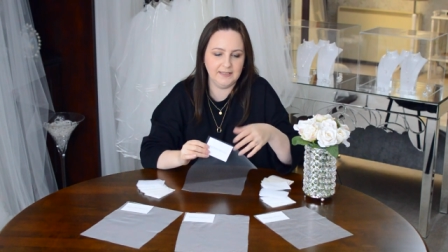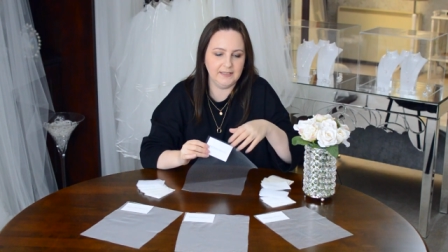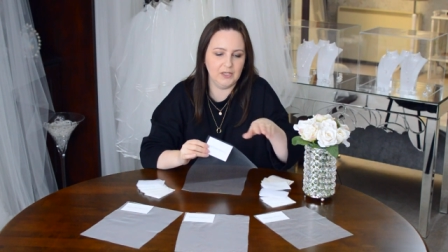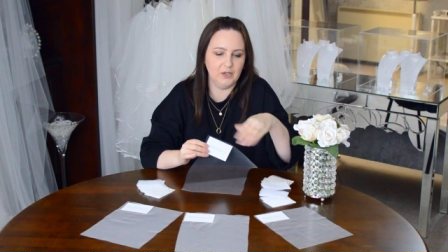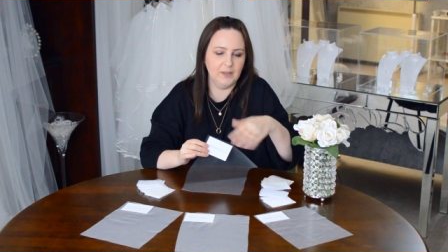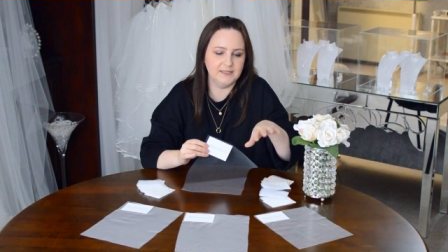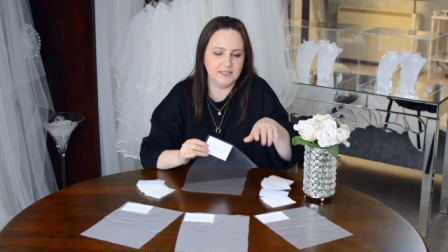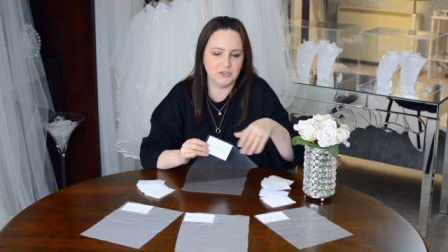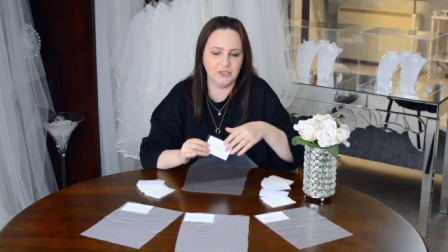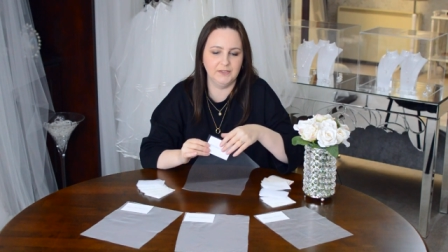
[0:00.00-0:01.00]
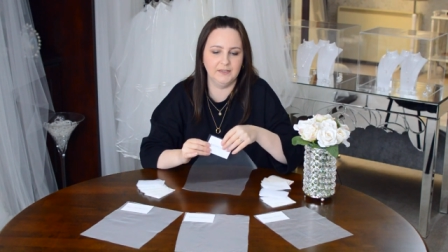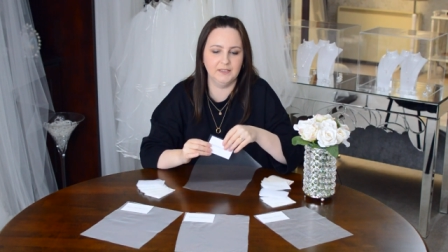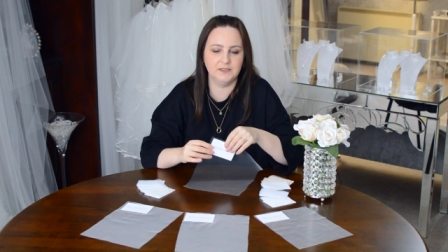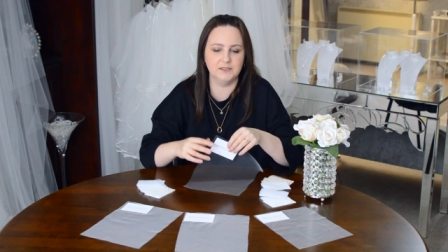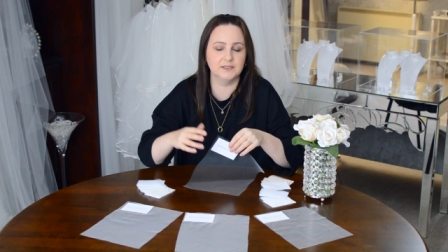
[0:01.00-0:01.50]
you know, addition
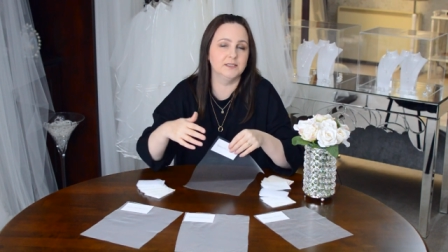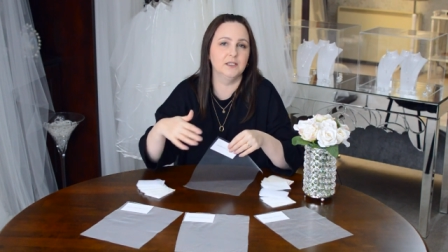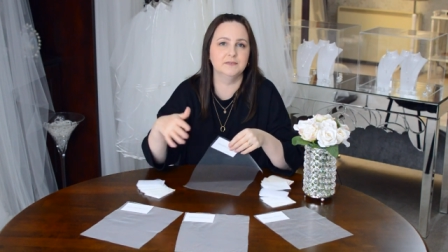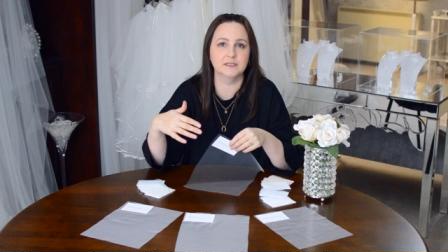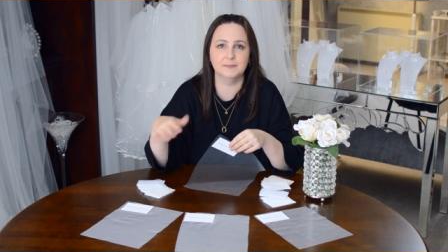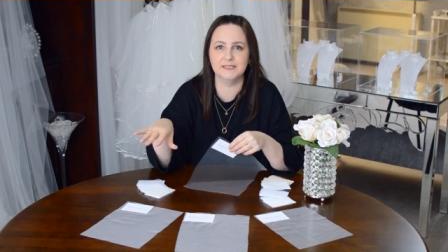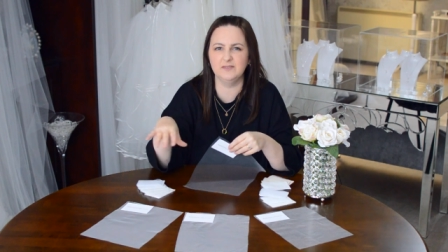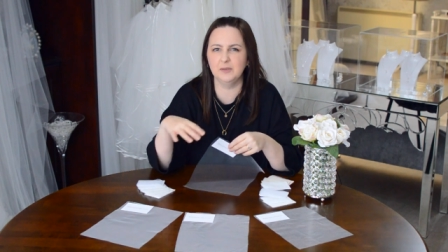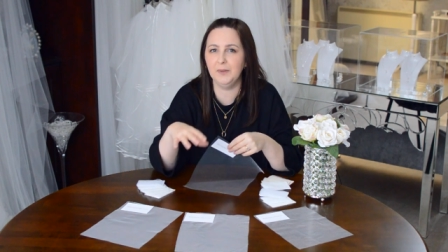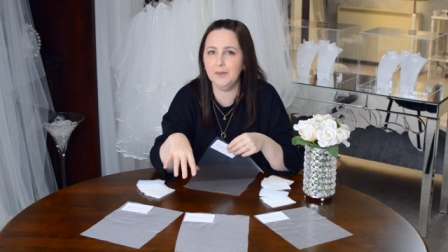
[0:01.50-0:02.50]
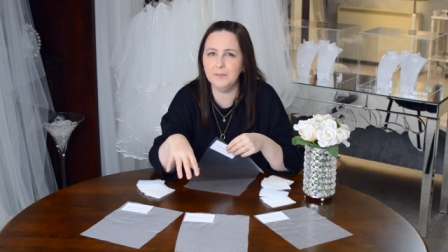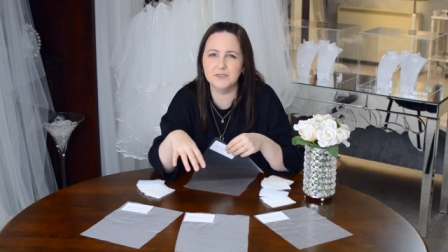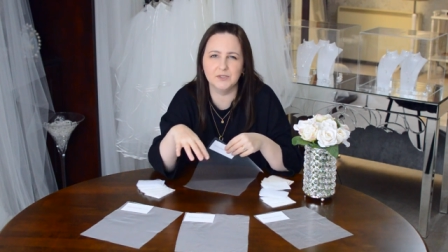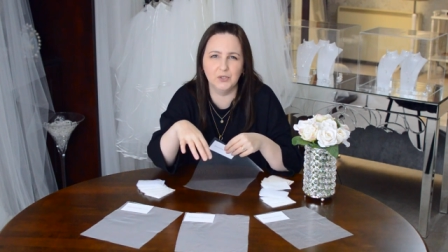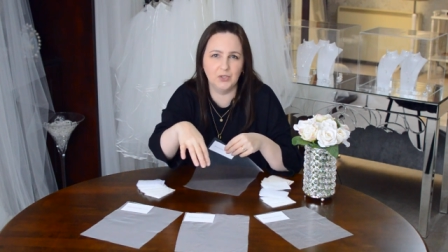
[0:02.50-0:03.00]
that just serves a specific
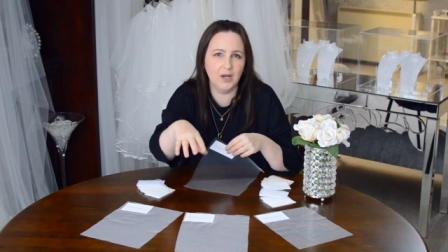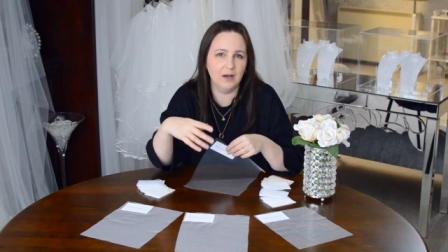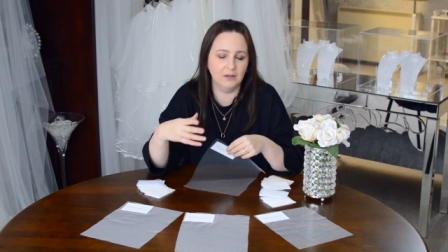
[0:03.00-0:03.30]
purpose or